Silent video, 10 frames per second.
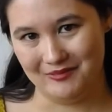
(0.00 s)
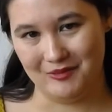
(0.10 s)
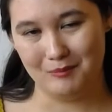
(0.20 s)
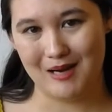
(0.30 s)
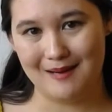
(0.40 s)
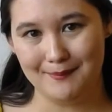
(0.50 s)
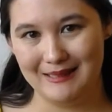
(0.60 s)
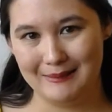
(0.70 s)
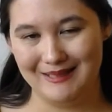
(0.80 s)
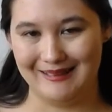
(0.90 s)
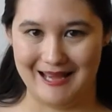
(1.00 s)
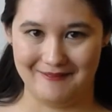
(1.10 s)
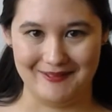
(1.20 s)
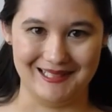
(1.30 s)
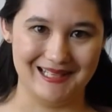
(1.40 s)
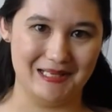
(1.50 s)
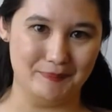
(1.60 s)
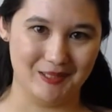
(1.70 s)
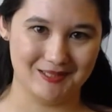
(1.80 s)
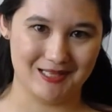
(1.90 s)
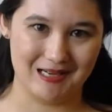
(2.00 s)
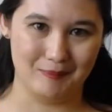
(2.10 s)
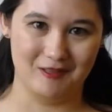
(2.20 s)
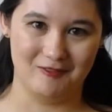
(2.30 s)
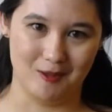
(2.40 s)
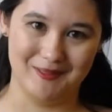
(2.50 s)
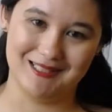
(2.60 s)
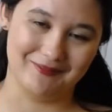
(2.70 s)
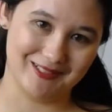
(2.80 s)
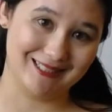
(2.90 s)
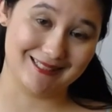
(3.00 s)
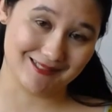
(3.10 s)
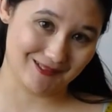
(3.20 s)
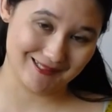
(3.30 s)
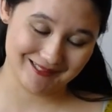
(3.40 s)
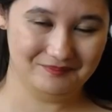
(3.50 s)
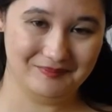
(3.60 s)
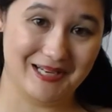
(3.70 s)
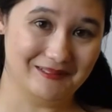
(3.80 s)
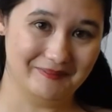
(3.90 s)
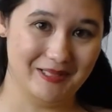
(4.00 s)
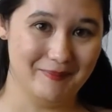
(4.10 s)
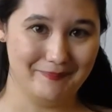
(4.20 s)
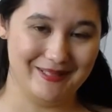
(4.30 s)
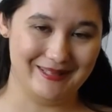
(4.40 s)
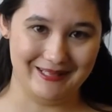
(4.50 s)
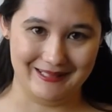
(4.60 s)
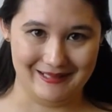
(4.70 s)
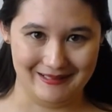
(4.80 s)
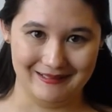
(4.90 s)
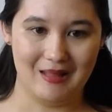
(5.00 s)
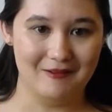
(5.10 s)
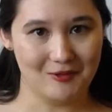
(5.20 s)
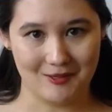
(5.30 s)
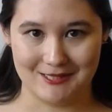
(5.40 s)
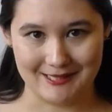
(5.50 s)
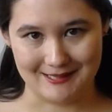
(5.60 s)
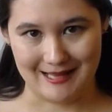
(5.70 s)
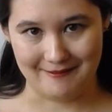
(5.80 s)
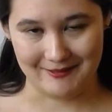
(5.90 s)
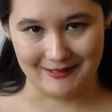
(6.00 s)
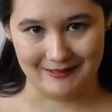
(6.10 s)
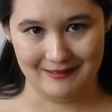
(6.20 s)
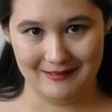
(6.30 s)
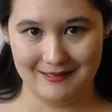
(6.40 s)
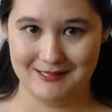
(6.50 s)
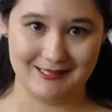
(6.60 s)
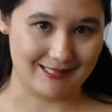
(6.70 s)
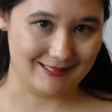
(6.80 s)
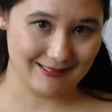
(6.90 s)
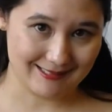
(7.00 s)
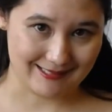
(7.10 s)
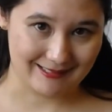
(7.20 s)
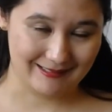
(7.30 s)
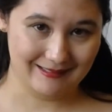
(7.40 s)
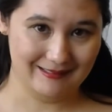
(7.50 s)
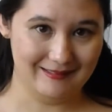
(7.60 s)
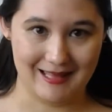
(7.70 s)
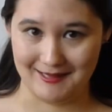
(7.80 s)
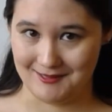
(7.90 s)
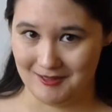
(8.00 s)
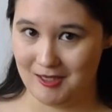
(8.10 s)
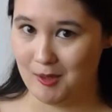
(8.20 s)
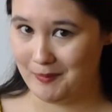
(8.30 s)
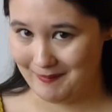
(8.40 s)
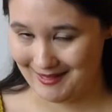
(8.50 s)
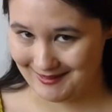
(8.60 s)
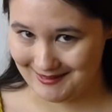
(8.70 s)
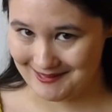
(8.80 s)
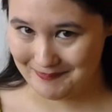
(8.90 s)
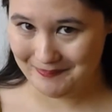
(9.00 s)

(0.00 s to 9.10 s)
would probably be laughing at BookTok performativity discourse. Now, you might be thinking, of course she's laughing. She's Lizzie. That is her coping mechanism.